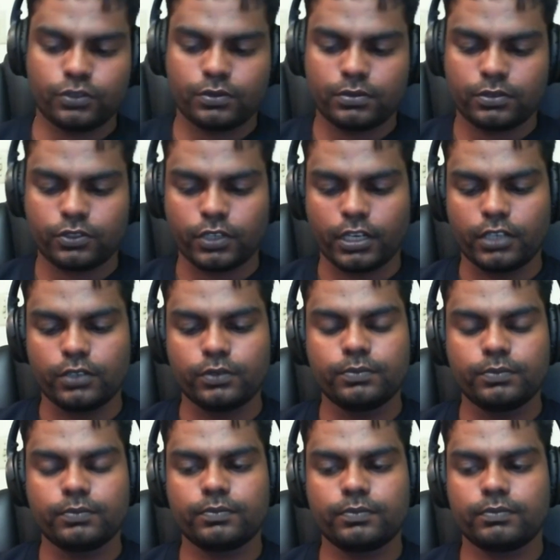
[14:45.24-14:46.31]
try to
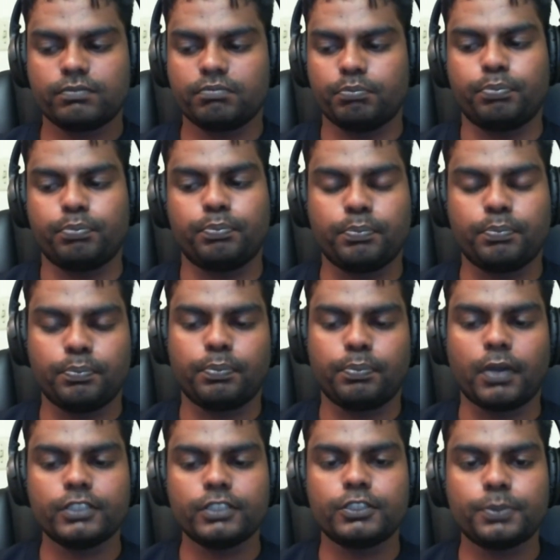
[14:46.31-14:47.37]

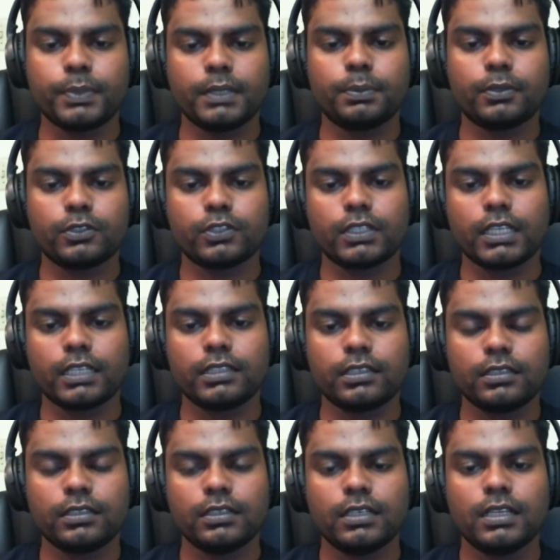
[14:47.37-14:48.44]
bunch people
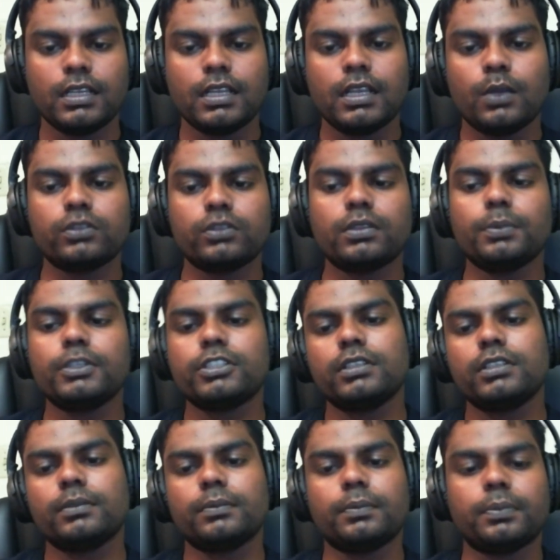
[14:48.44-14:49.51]
together. With the
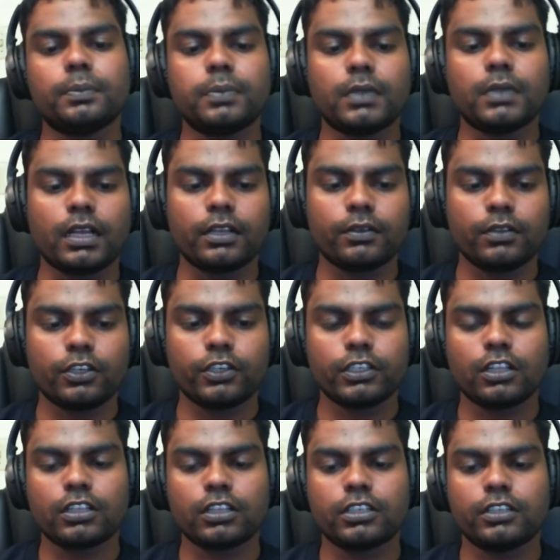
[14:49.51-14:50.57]
machine learning
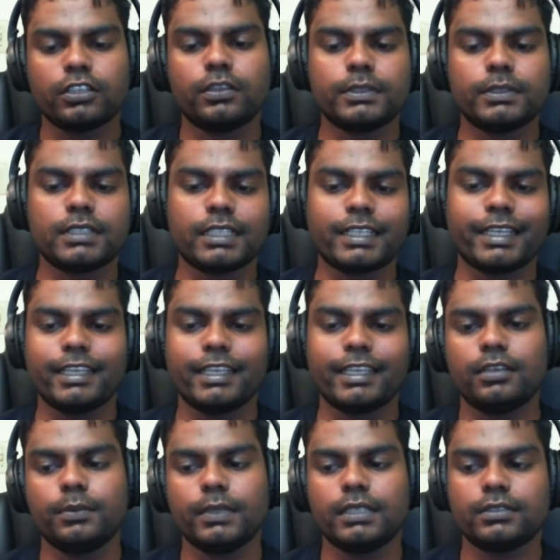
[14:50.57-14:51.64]
algorithm, it's like a hit
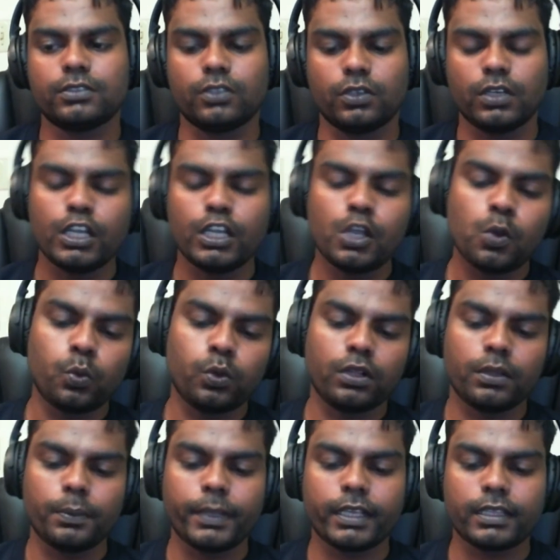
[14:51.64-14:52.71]
and miss. So we'll
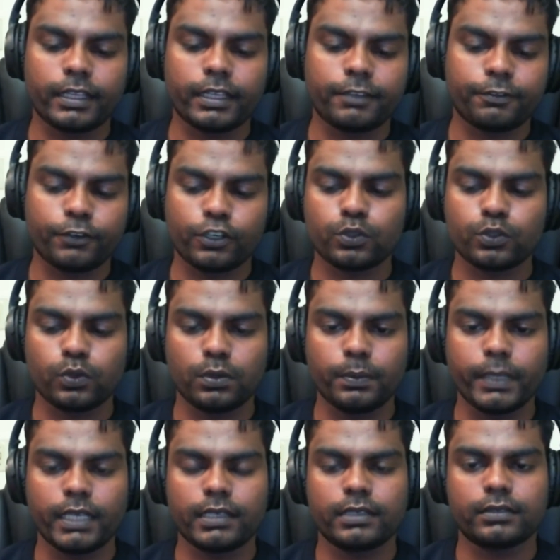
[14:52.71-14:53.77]
make, like, first we'll
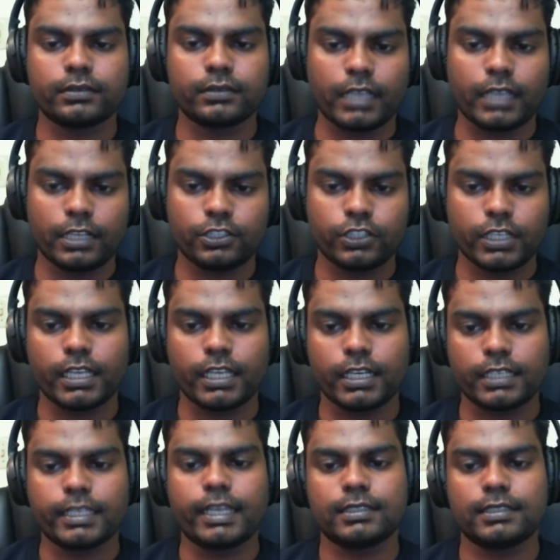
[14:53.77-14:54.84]
make
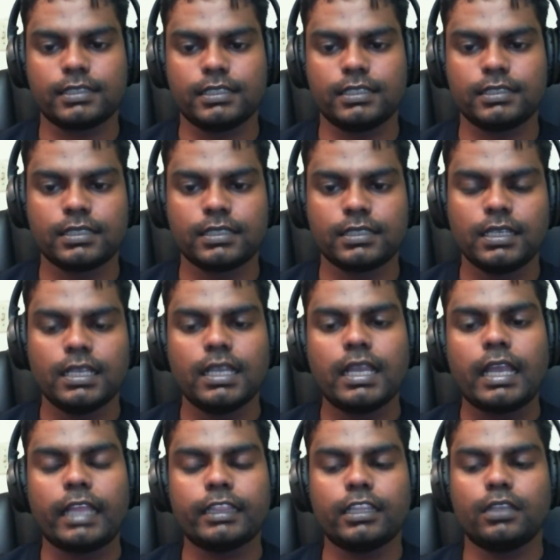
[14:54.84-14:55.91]
educated guesses,
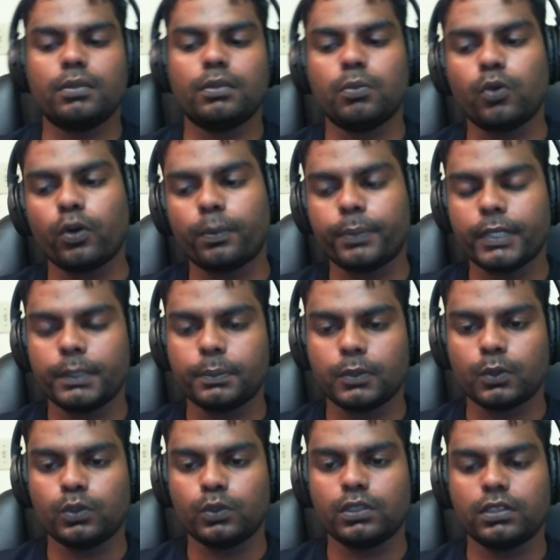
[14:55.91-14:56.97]
And then the more
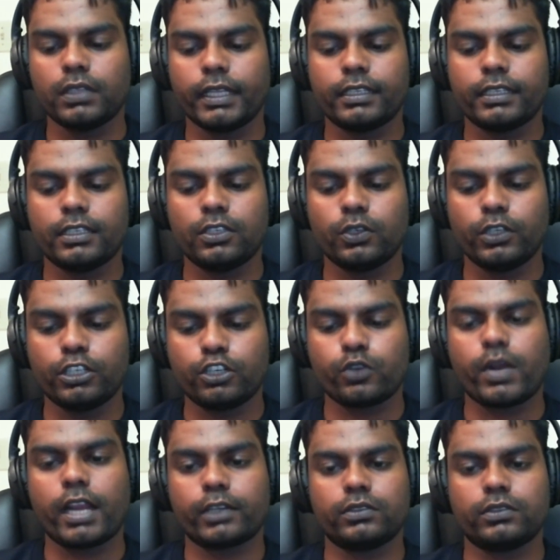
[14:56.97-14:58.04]
people will like,
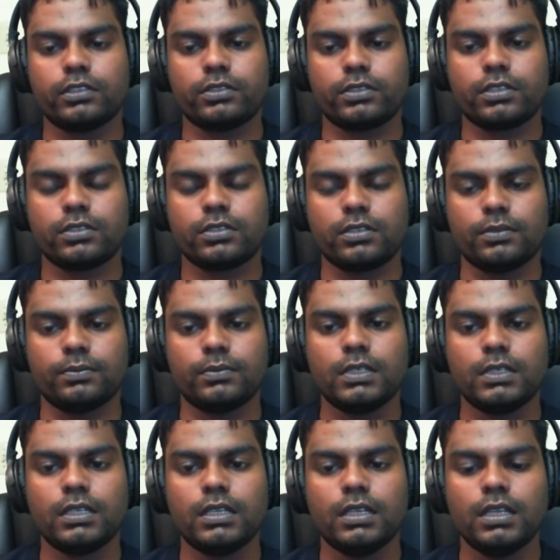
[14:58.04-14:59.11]
interact with the system,
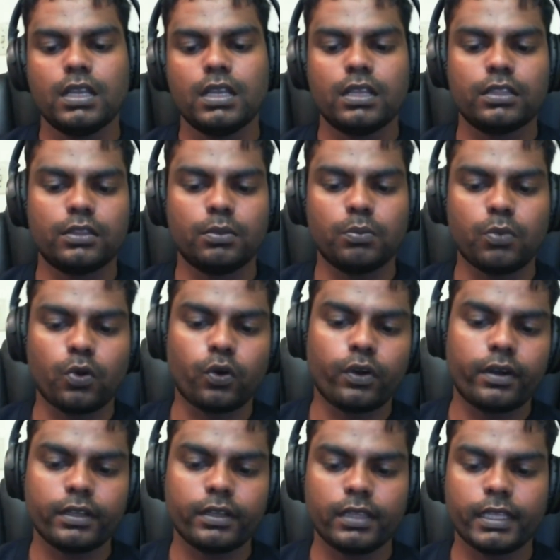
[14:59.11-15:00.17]
the
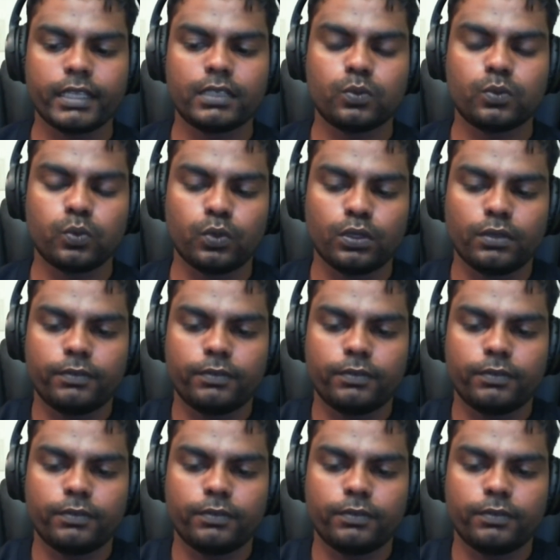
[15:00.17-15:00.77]
more like we'll